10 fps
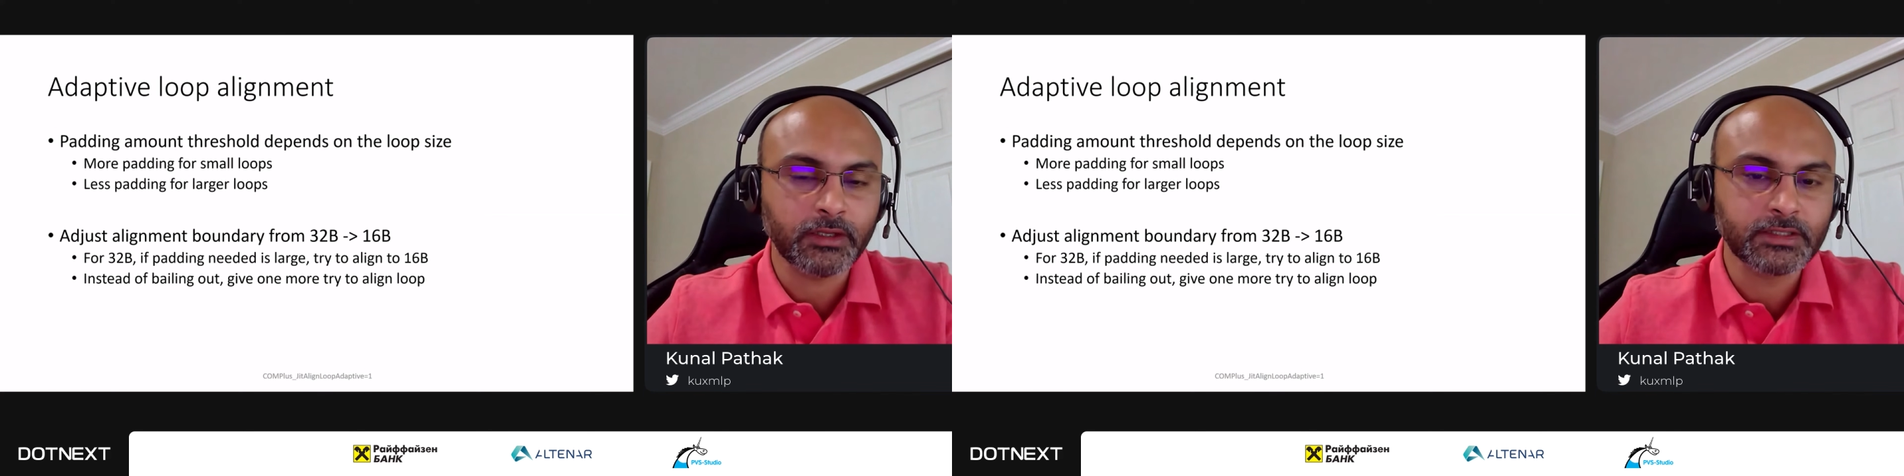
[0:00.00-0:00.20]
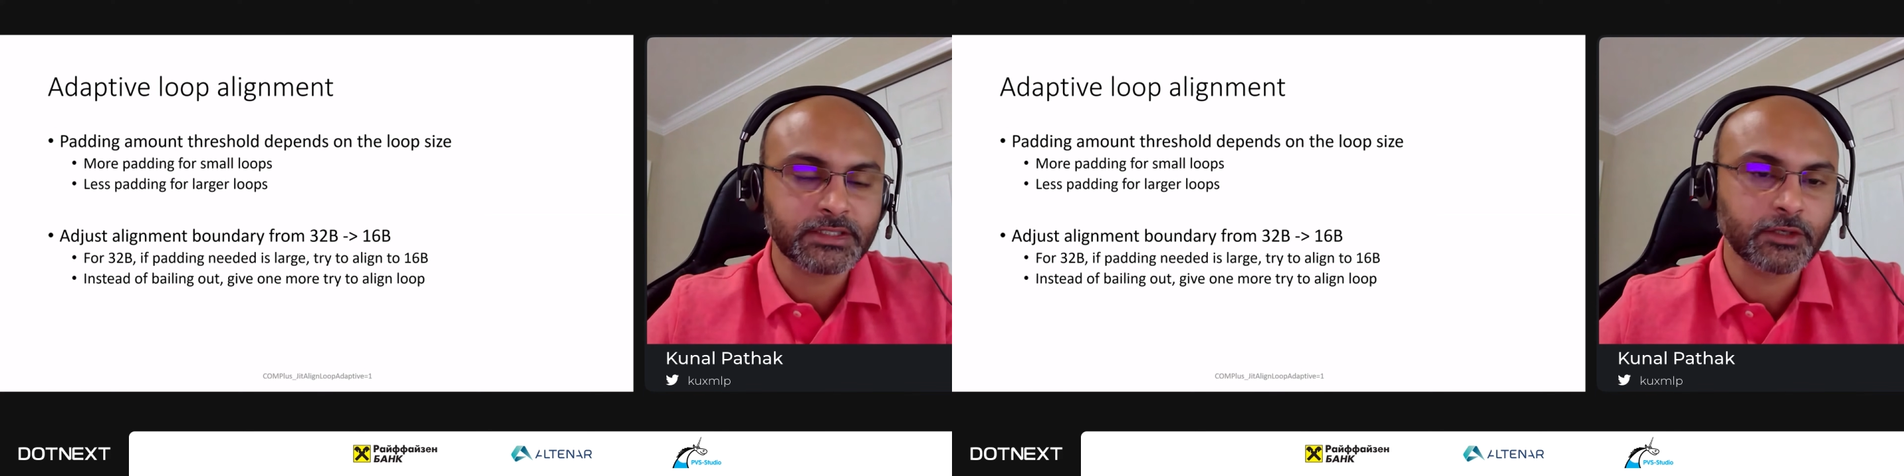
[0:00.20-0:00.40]

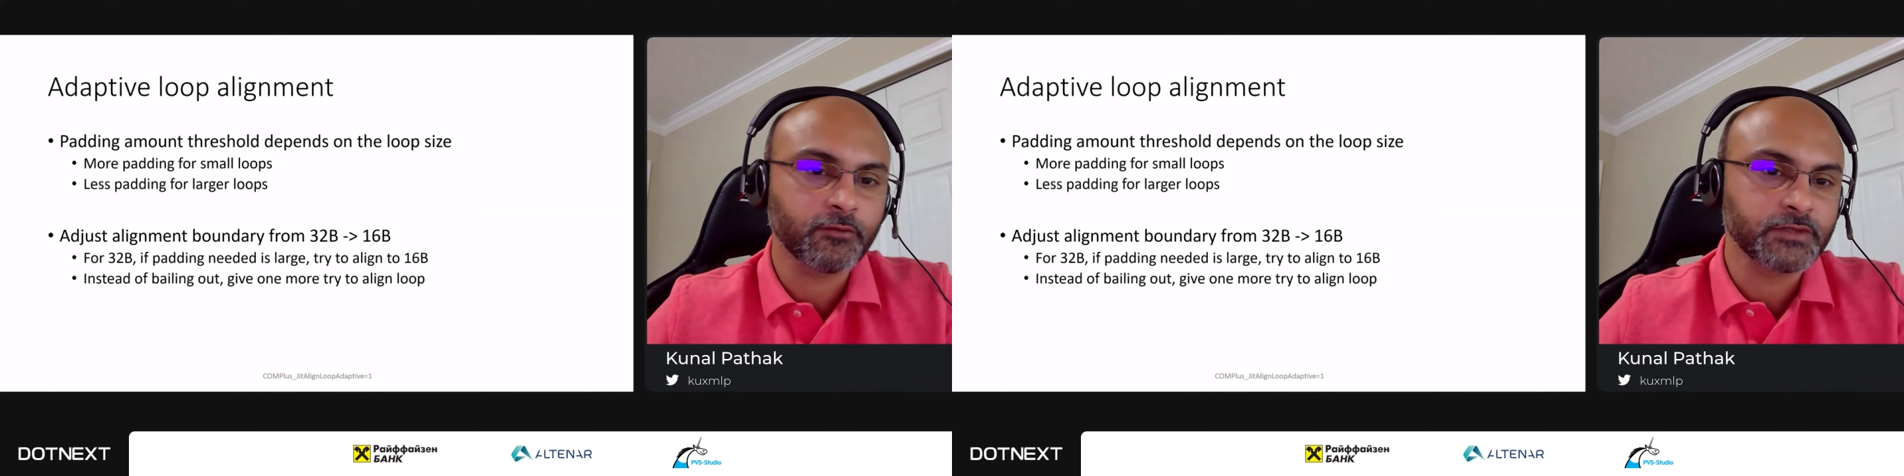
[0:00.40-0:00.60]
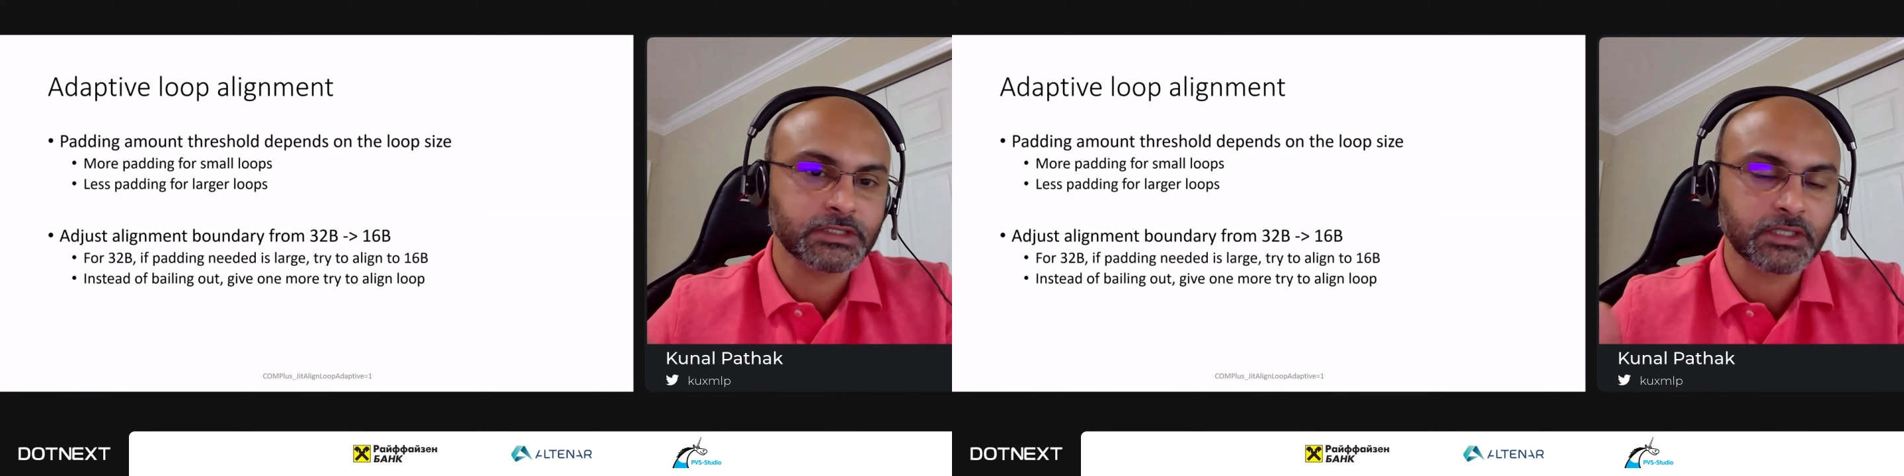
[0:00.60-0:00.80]
instead
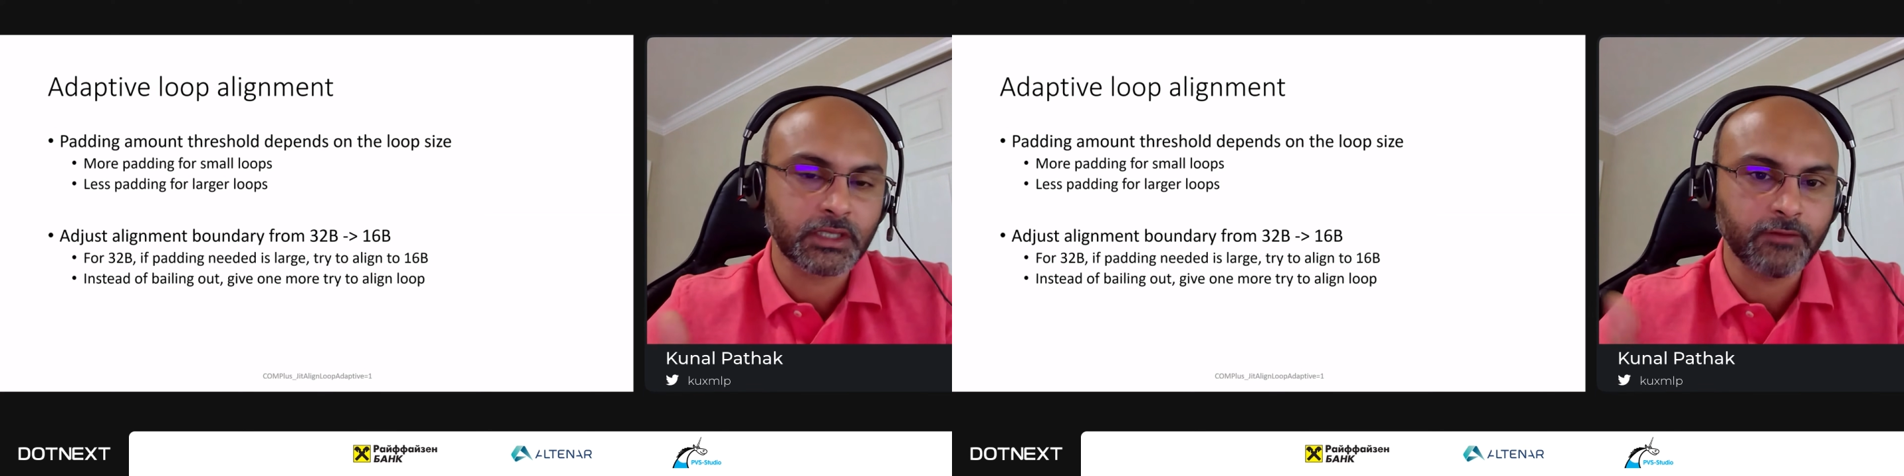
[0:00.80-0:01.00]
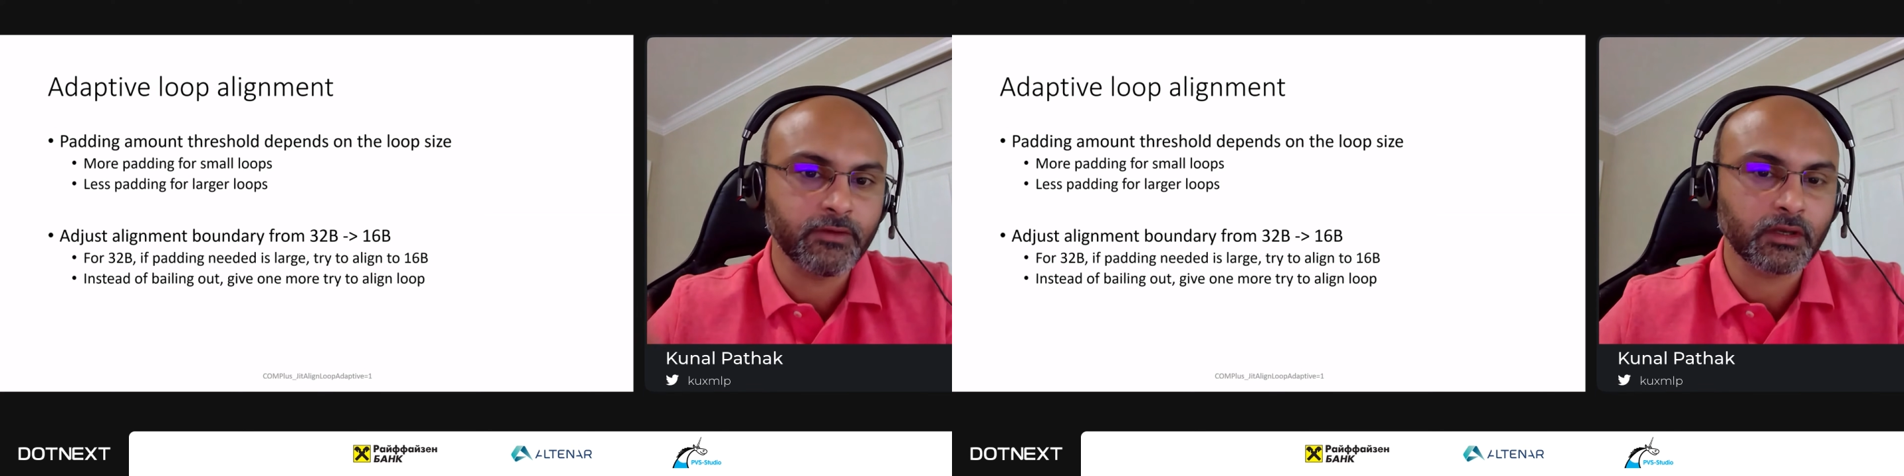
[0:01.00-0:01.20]
of just
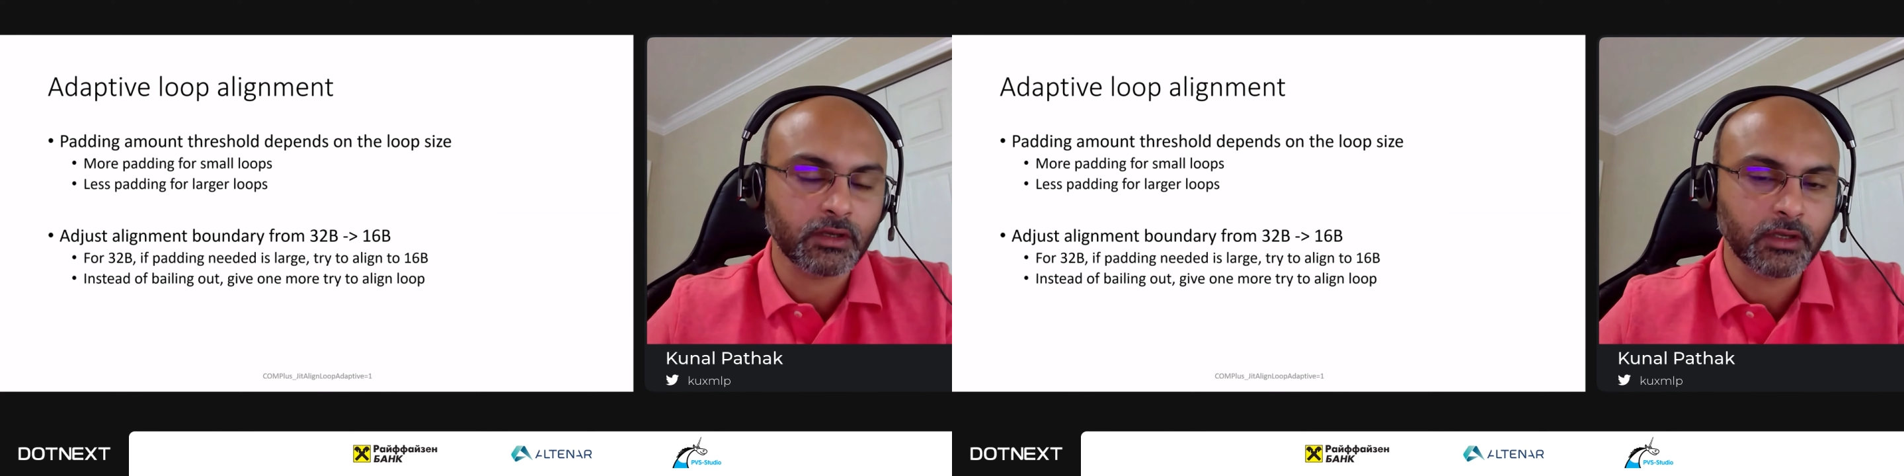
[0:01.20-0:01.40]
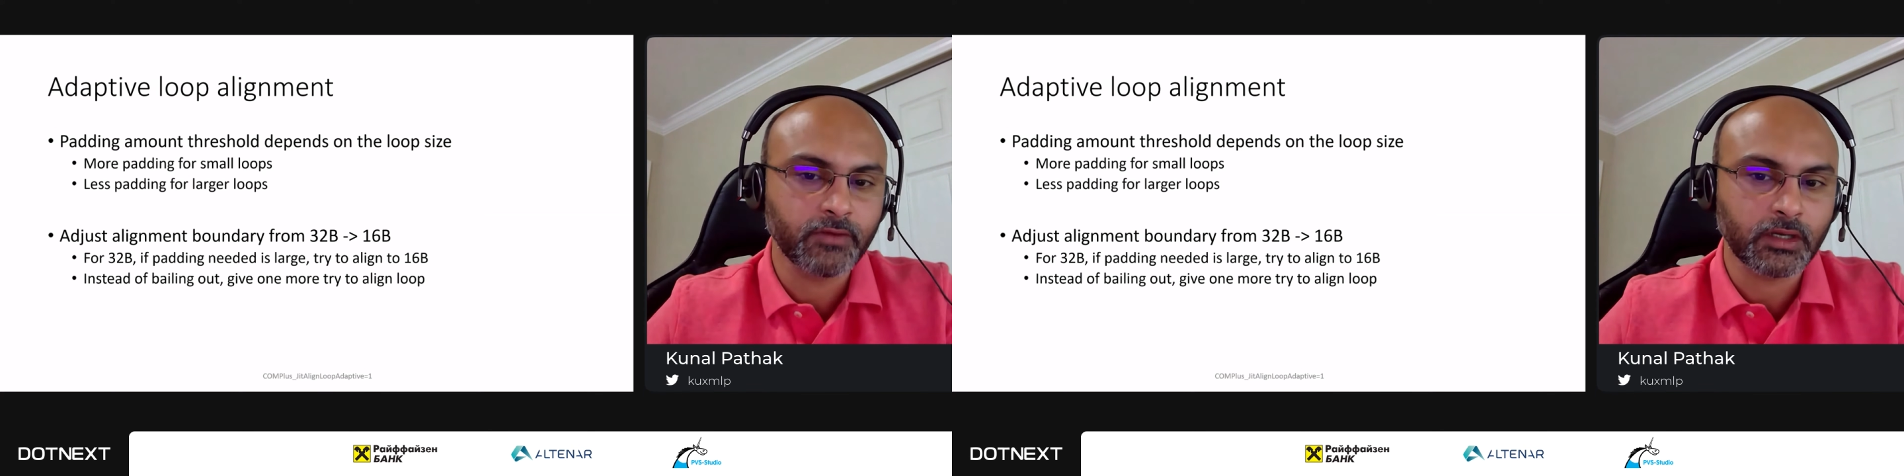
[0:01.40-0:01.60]

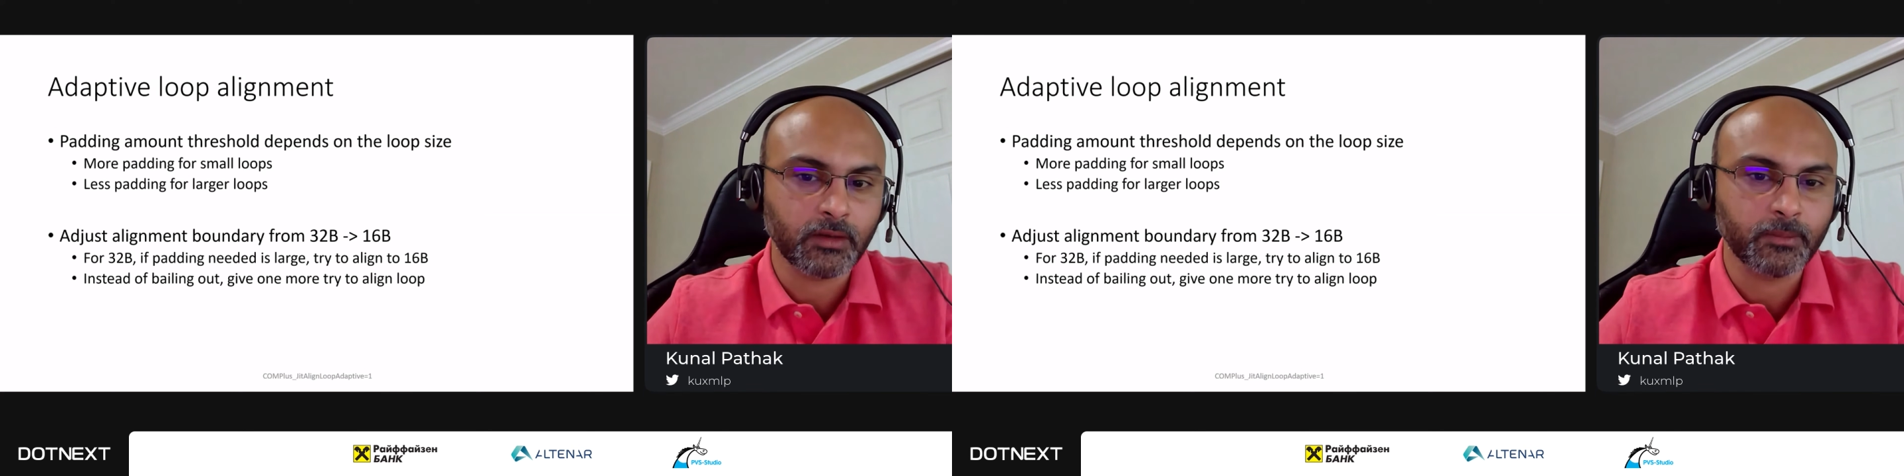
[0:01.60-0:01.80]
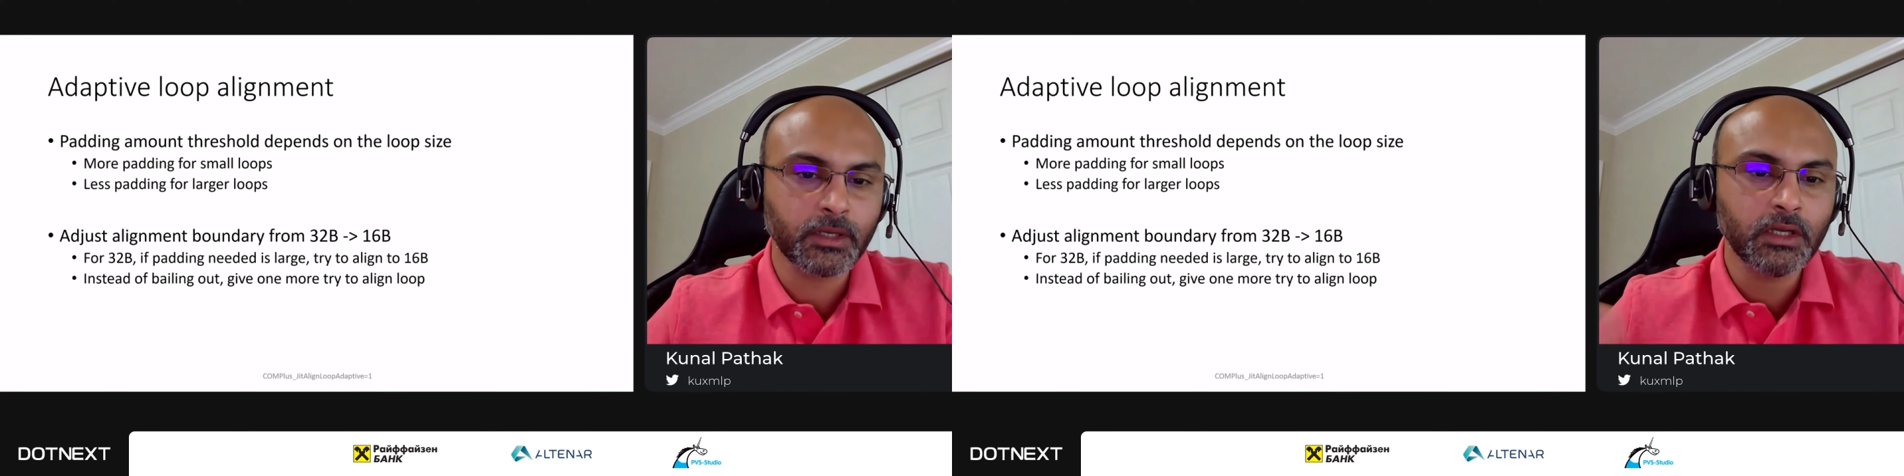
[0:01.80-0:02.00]
giving
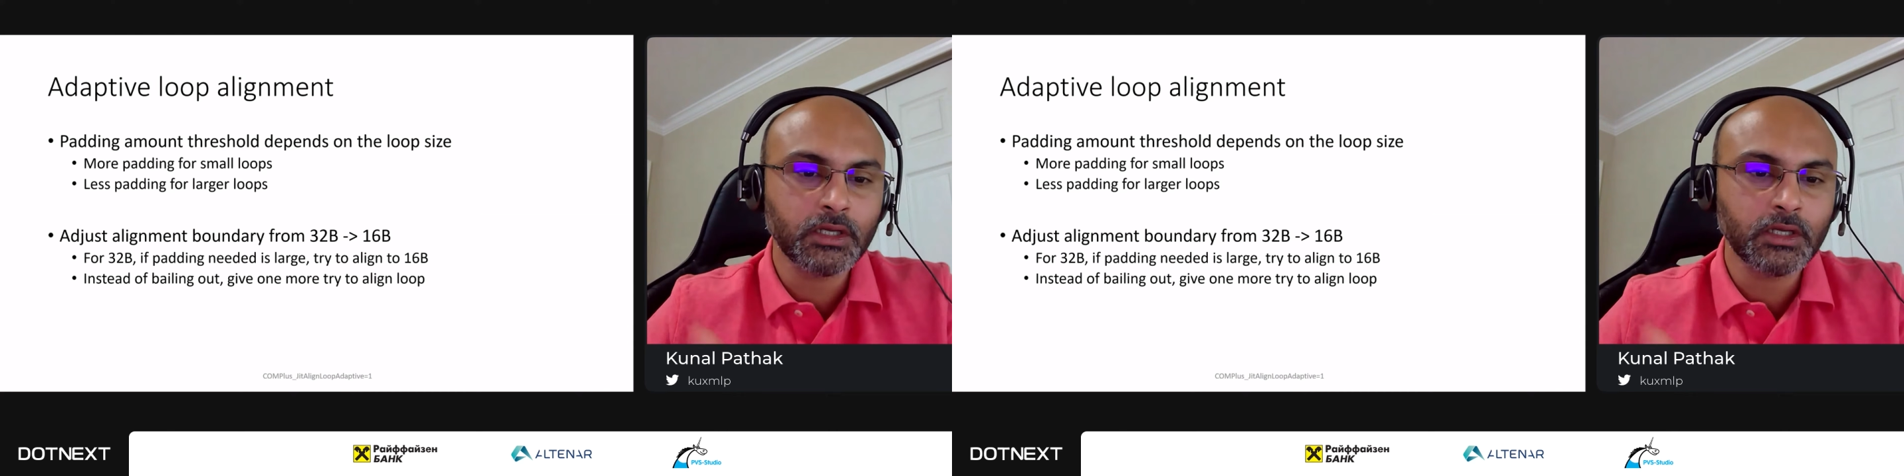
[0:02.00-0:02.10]
up.